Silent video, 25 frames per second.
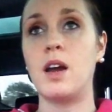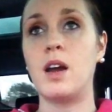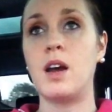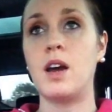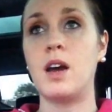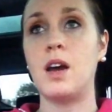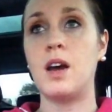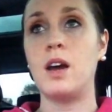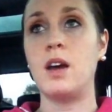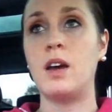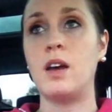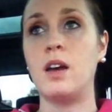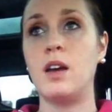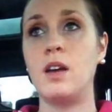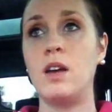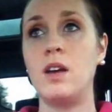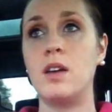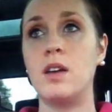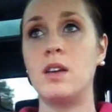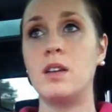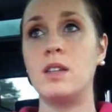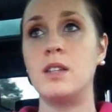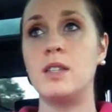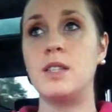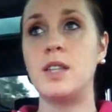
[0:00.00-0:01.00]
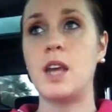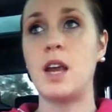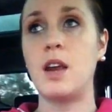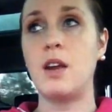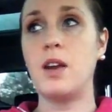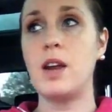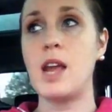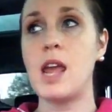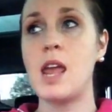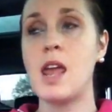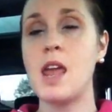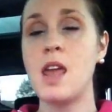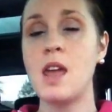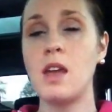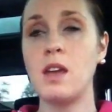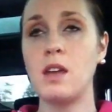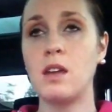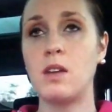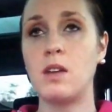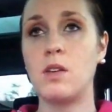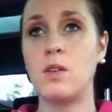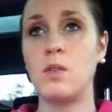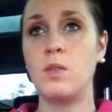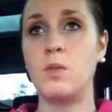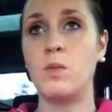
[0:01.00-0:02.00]
uh, dairy,
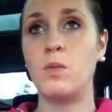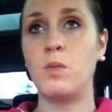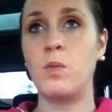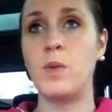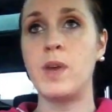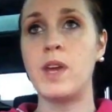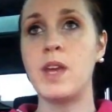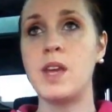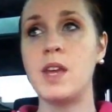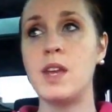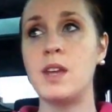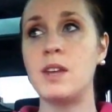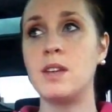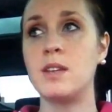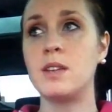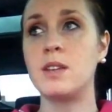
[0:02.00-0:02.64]
wheat,